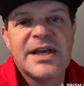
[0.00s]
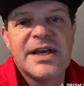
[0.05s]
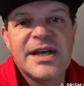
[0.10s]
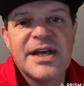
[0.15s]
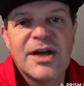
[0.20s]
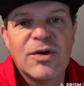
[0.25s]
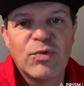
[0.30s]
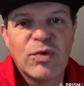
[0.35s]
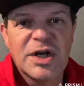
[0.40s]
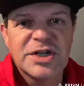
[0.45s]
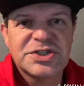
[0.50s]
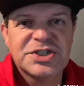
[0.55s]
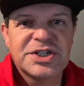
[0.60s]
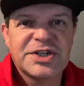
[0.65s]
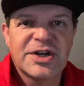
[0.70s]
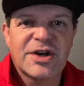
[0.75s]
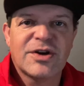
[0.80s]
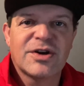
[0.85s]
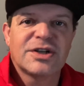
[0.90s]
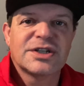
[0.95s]

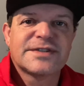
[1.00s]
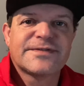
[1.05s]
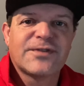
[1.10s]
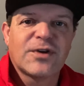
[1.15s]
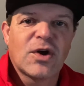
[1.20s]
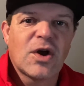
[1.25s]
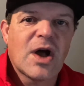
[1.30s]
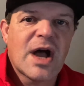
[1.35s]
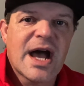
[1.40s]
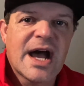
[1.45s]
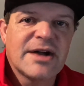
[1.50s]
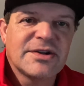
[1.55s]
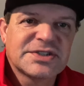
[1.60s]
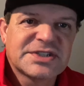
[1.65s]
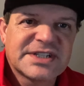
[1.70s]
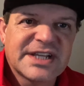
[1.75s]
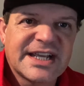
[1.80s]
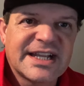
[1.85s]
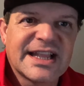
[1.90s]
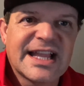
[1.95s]
Rushing yards for Ohio
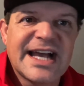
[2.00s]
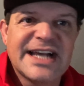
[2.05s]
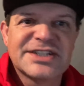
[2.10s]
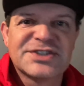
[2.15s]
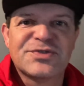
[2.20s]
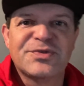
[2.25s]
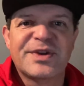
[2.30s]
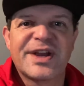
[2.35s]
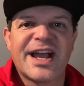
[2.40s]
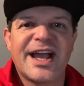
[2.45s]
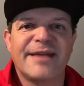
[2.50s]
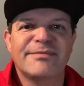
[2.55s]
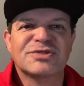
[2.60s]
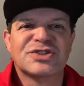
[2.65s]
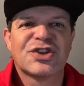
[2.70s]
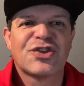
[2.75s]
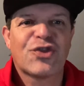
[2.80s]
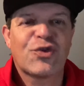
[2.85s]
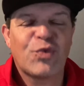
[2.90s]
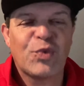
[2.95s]
State last 3
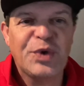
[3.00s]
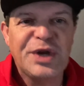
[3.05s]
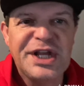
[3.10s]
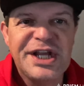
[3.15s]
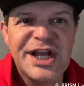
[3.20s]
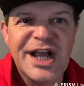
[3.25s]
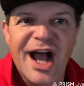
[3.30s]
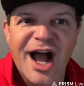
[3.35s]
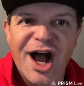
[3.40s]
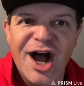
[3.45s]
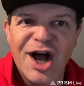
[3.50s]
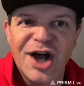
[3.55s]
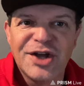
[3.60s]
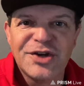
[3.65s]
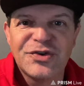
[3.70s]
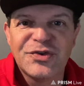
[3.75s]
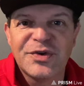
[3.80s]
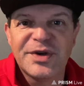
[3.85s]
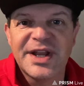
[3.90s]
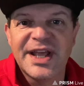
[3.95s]
games,
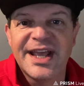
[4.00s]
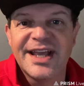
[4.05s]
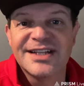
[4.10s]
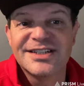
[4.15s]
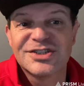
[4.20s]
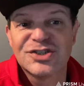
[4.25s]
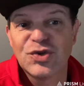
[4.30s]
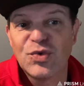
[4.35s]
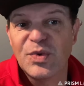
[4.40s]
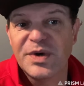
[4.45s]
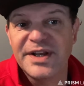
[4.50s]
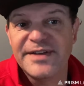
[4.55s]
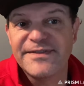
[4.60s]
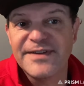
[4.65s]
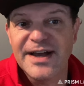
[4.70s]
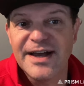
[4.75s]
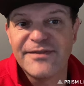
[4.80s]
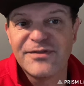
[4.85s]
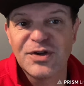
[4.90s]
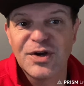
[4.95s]

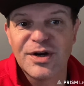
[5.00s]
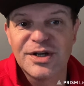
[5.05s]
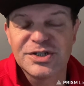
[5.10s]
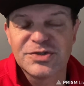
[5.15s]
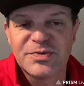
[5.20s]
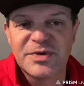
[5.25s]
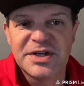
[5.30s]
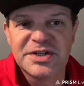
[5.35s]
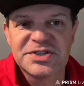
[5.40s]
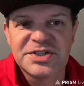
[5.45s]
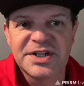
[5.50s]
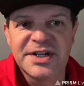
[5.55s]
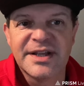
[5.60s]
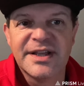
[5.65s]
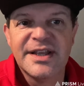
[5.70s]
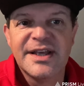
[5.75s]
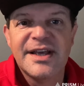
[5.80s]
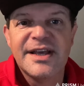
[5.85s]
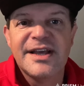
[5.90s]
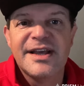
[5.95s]
325 yards rushing.
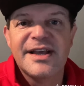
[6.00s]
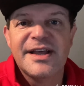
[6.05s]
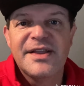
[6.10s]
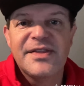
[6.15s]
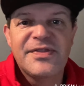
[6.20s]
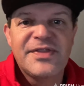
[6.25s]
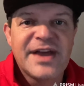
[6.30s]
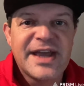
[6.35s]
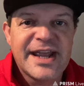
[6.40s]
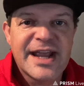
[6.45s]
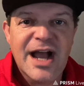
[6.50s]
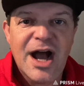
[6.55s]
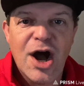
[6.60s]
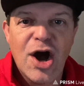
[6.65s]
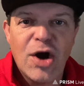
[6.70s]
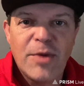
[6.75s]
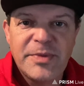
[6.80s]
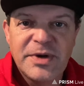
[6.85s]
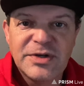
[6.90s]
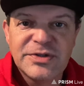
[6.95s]
They
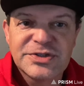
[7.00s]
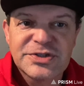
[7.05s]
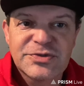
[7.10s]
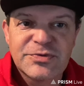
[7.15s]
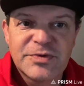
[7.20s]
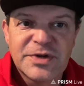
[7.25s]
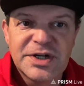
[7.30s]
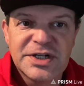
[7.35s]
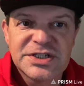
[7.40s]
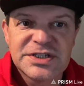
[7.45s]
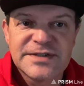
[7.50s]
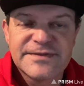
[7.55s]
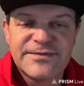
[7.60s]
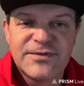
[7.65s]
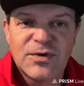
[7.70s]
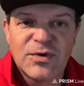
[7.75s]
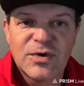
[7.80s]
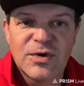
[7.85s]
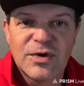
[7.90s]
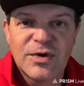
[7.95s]
almost rushed
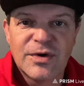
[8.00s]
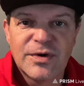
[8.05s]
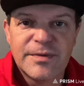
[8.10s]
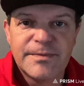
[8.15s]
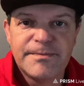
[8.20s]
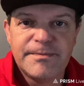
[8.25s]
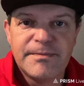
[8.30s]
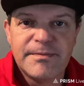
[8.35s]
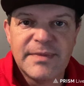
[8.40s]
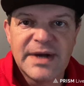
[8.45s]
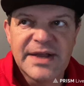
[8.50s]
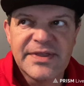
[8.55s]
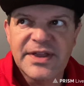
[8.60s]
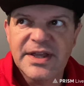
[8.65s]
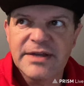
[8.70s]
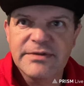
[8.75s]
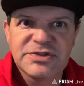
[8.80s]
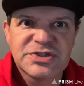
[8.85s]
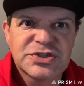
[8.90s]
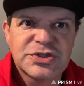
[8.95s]
for, I
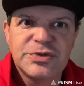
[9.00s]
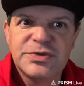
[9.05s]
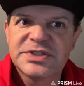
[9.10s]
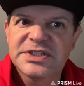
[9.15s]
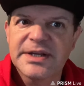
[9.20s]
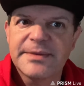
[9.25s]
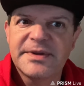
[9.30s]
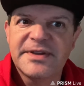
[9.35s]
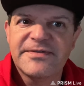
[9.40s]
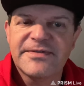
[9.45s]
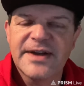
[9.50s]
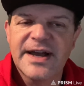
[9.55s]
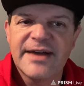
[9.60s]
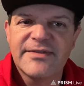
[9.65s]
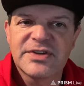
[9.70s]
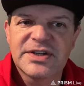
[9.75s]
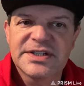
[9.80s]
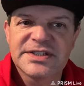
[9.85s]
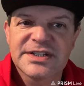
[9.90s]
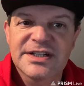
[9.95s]
think it was 275
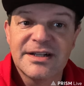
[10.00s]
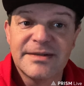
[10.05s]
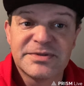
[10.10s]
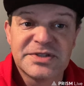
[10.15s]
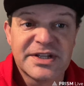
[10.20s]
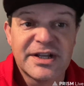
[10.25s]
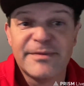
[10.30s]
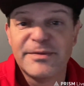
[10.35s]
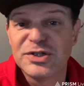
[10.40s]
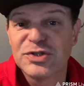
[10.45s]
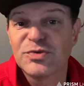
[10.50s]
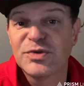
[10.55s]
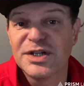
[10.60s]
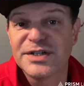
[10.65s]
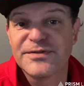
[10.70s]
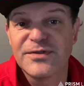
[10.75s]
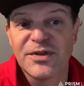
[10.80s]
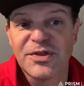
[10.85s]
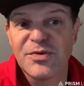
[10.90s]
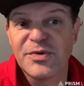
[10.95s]
against Clemson. They almost
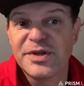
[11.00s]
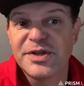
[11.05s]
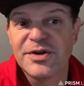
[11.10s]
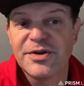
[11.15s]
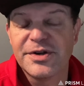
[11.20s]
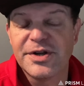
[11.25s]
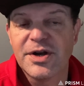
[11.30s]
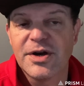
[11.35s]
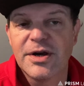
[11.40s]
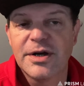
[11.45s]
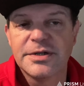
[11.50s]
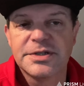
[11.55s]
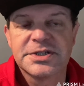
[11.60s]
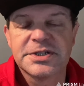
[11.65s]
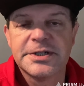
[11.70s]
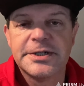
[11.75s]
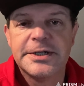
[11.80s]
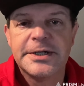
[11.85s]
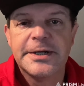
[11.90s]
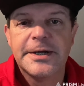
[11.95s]
rushed for 300
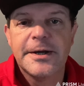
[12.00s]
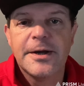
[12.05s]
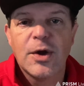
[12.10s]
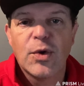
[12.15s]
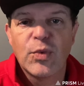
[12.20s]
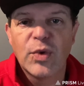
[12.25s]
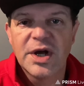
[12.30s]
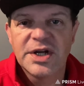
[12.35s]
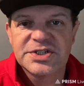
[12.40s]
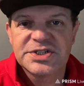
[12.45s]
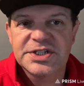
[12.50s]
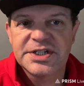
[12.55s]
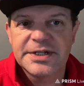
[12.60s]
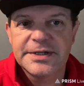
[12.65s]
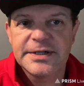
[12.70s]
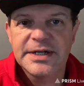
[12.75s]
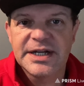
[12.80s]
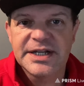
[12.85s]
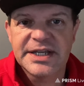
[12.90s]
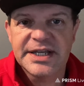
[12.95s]
yards
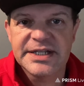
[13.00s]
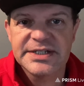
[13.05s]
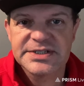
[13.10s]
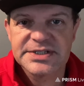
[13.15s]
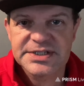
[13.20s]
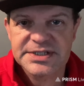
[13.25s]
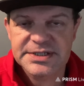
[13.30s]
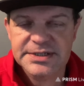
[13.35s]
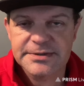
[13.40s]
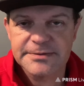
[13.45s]
rushing against